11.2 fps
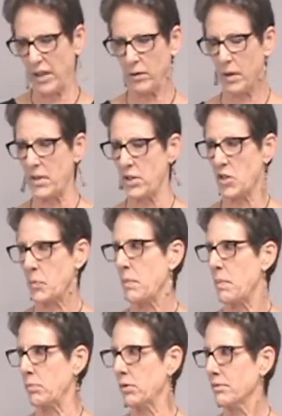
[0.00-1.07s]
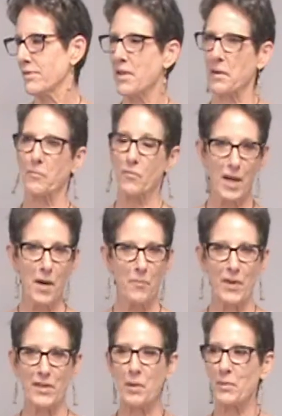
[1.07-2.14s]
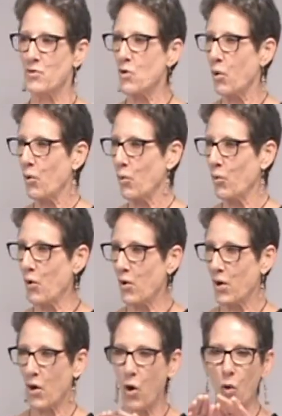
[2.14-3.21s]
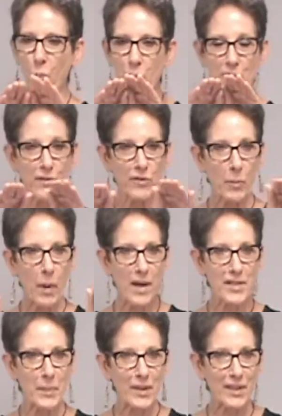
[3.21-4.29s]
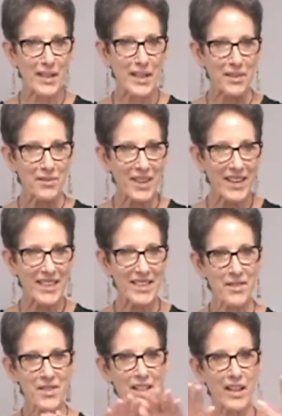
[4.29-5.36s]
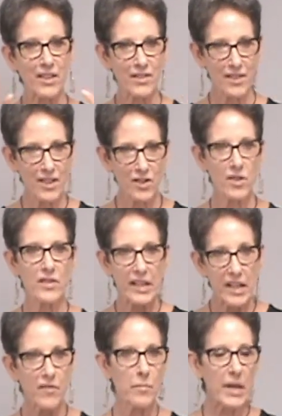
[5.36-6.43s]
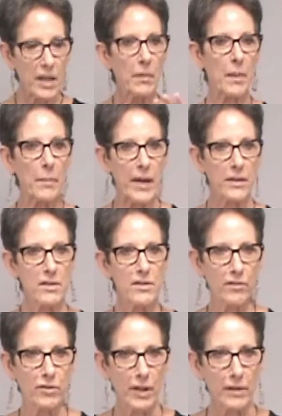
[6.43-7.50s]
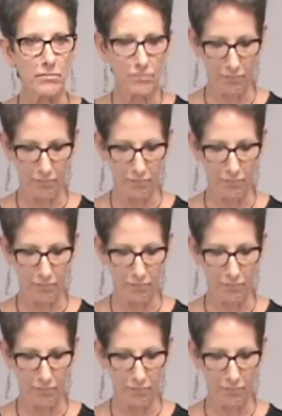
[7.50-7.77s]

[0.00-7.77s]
don't want to be touched by it. It's like, but there was no opening for possibility, right? It's like, just leave me in my pain and suffering.